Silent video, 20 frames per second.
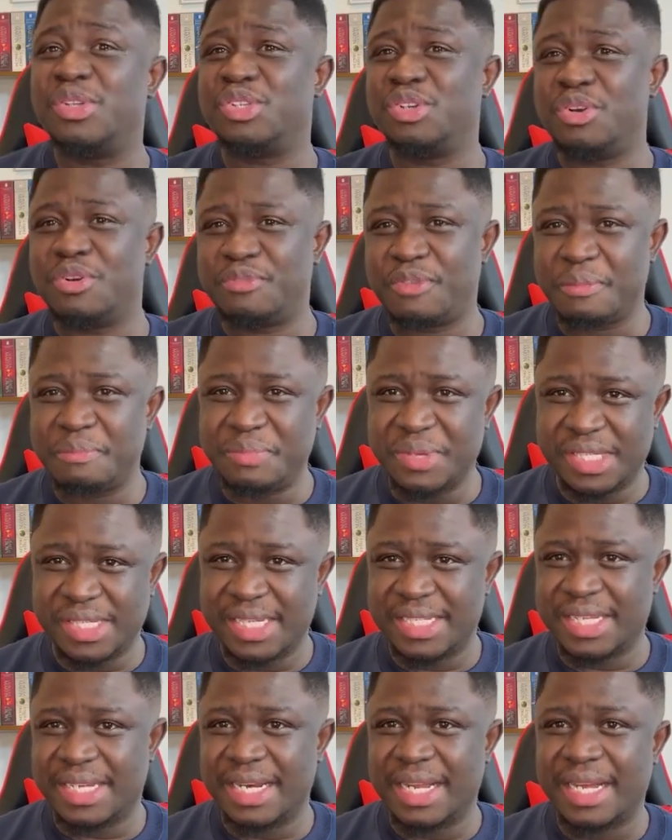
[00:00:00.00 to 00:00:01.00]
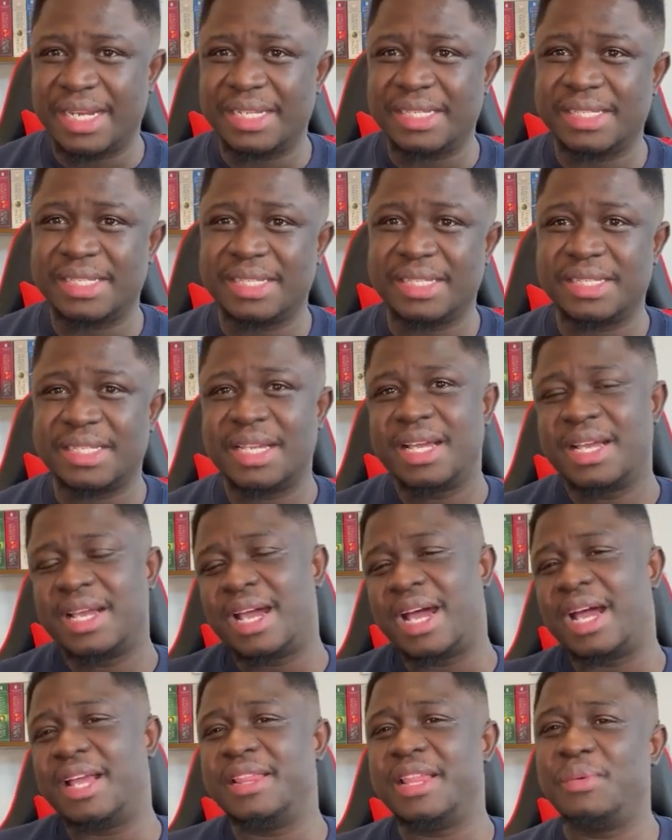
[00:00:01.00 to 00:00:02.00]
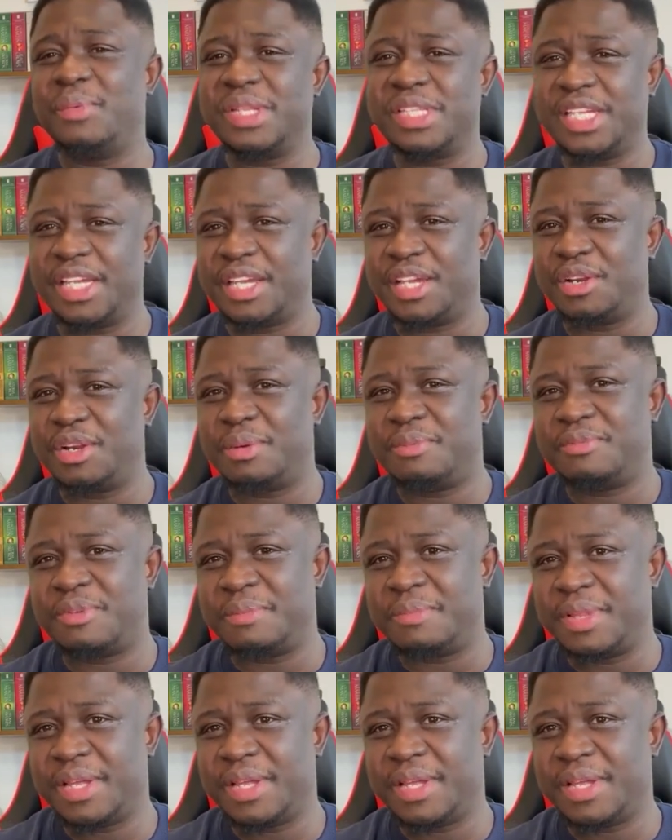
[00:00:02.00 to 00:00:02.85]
to go for business analysis. And then we take it up from